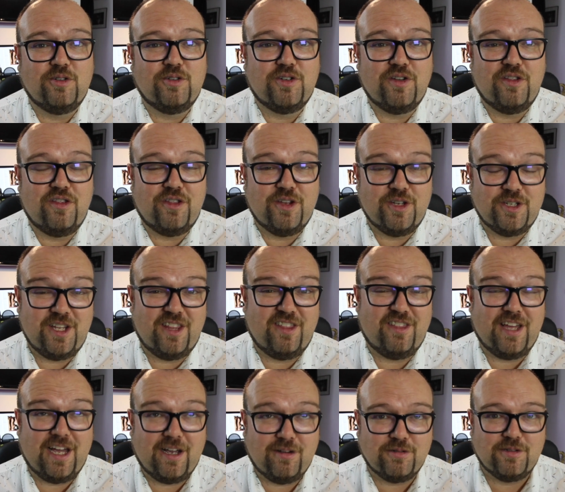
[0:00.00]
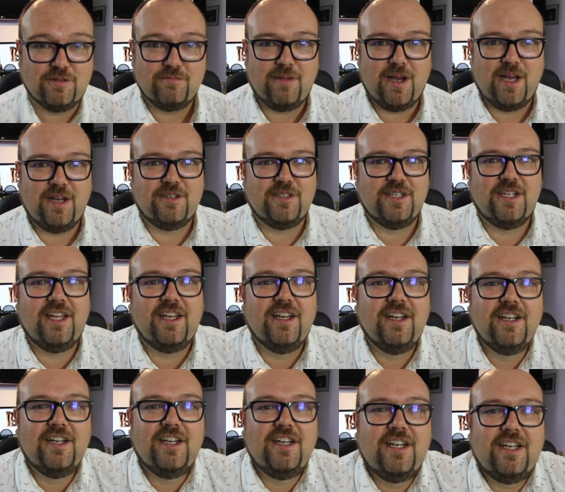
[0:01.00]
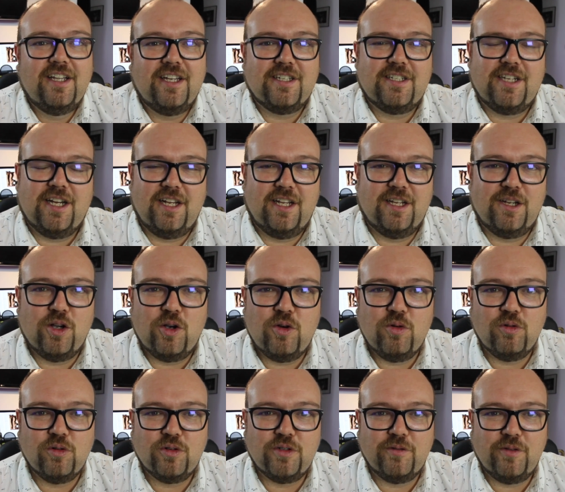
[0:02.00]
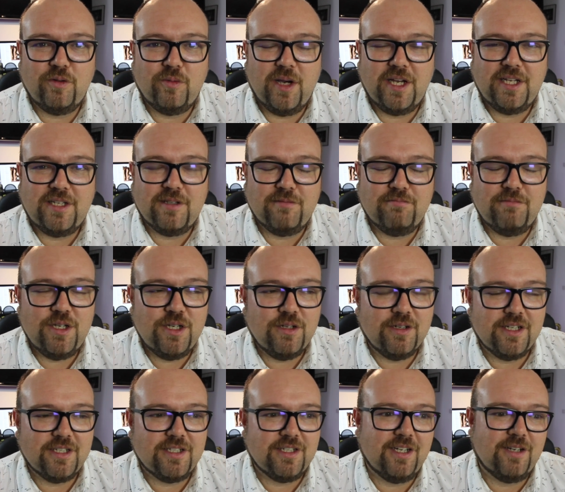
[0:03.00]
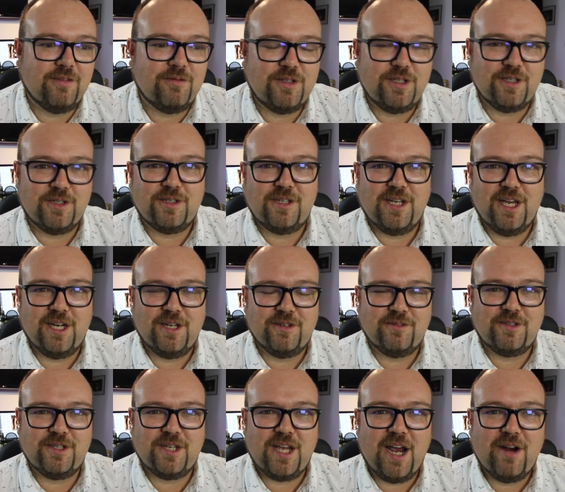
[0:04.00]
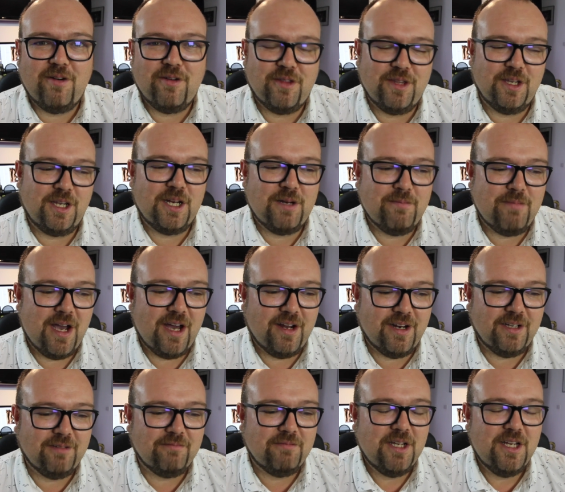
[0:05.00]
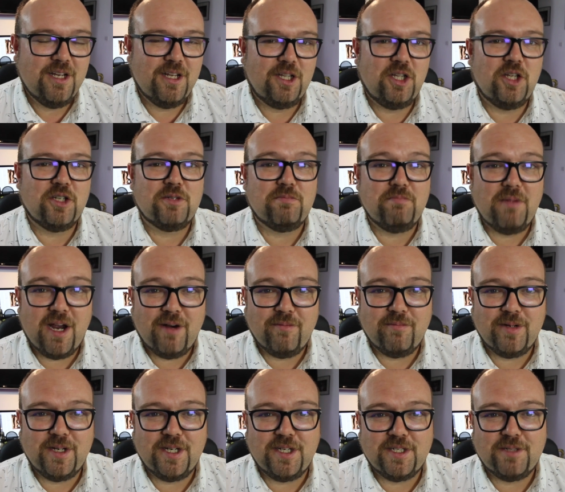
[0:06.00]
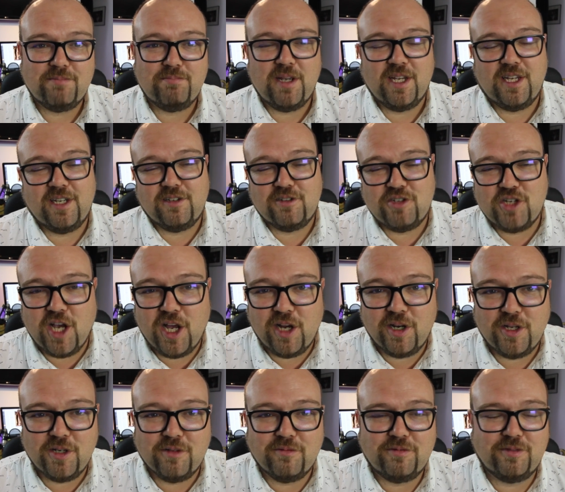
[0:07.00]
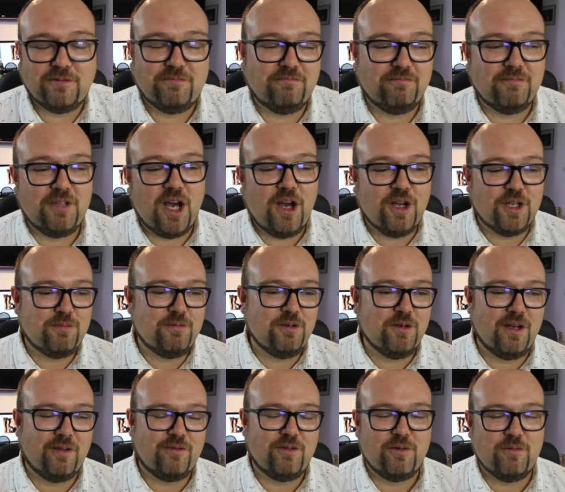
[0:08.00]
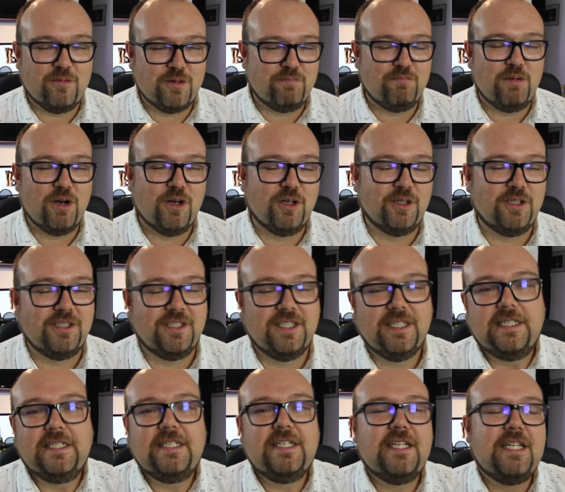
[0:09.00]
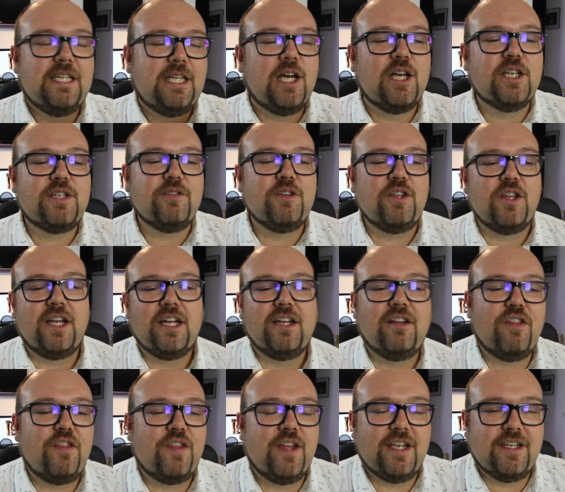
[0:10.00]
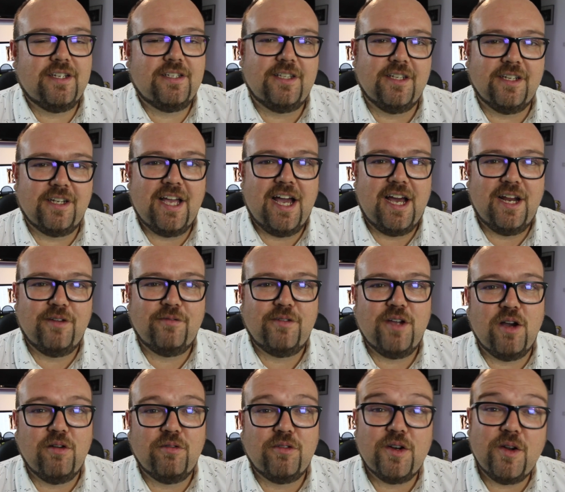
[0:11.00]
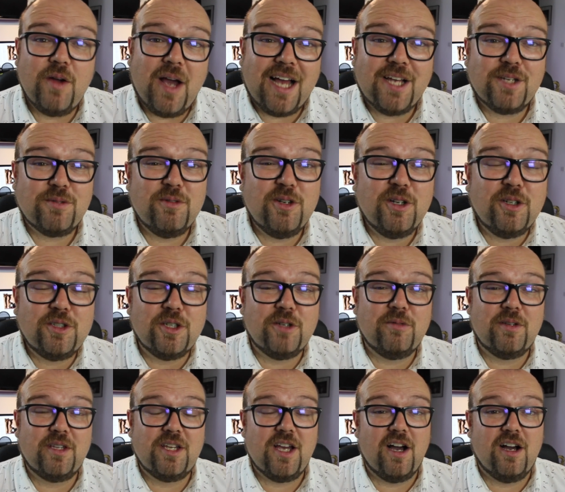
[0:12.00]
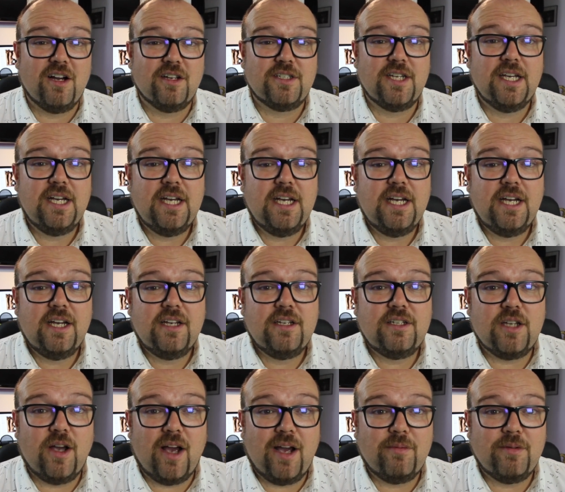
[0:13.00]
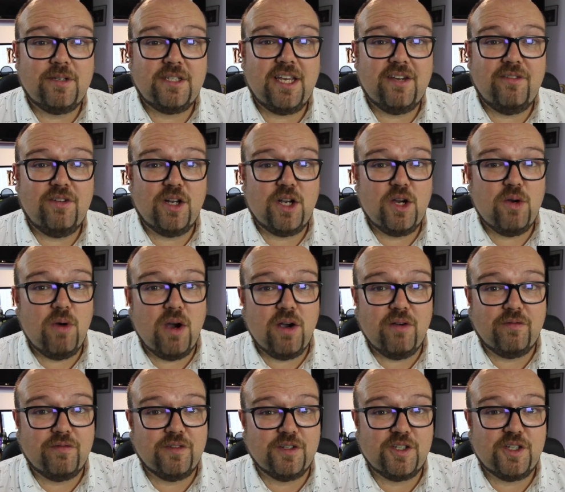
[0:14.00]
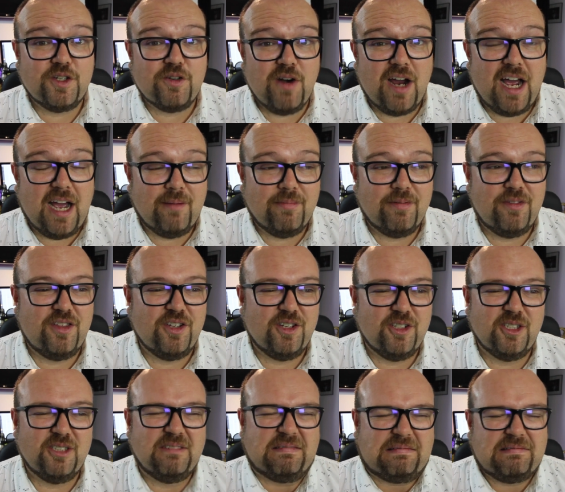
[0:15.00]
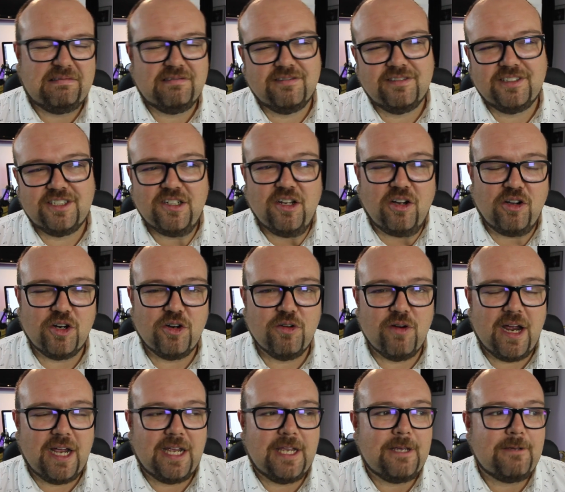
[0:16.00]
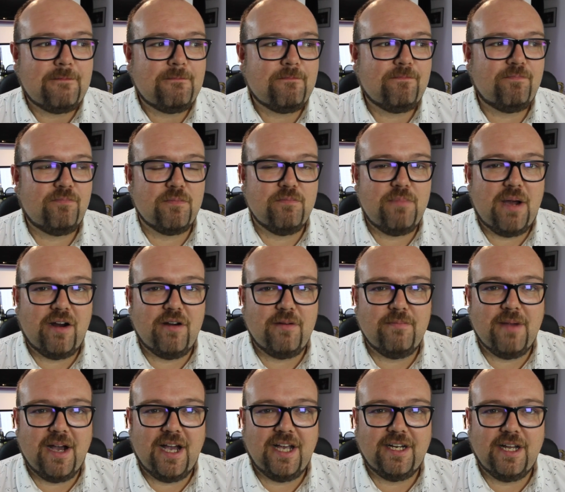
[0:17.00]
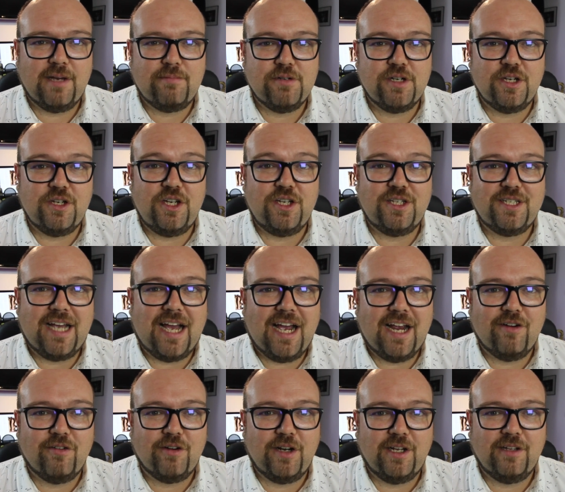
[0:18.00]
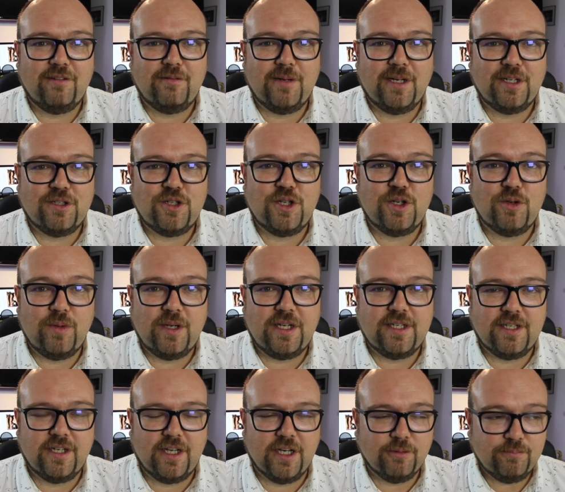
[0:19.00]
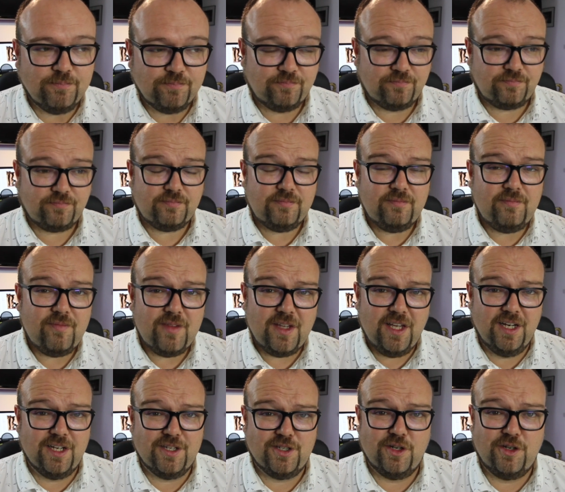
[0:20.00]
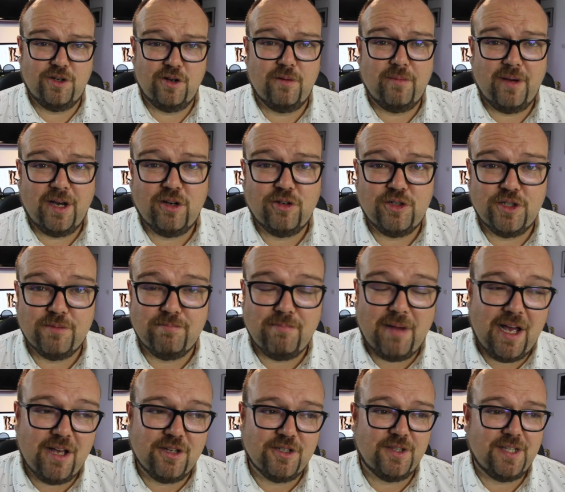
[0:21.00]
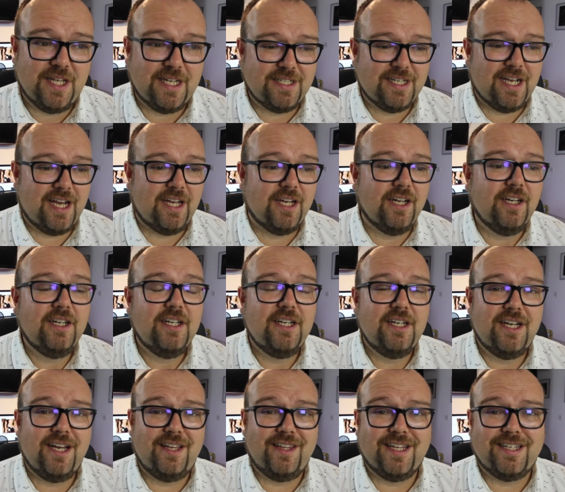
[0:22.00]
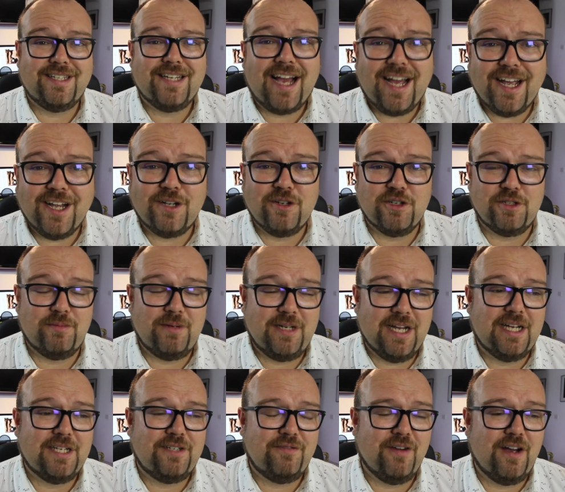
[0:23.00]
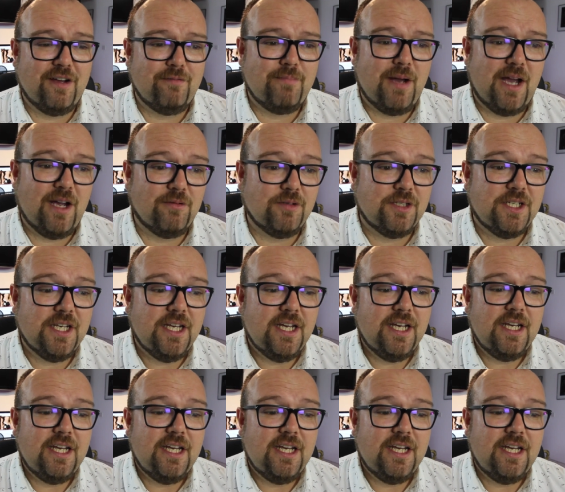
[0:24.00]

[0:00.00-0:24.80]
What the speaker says: 130,000 miles in it. That's kind of like a quarter of the way to the moon, isn't it? Which is kind of scary thinking about it. Lots of memories, picking Charlie up from the hospital after he was born, and loads of other little things that kind of go through, as we all do with cars. So I was given a quote for scrap, thought, it's not great. Bear in mind, I put a new tyre on it about 2 weeks ago, and it's only done about 100 miles on that tyre, and that tyre cost me £95.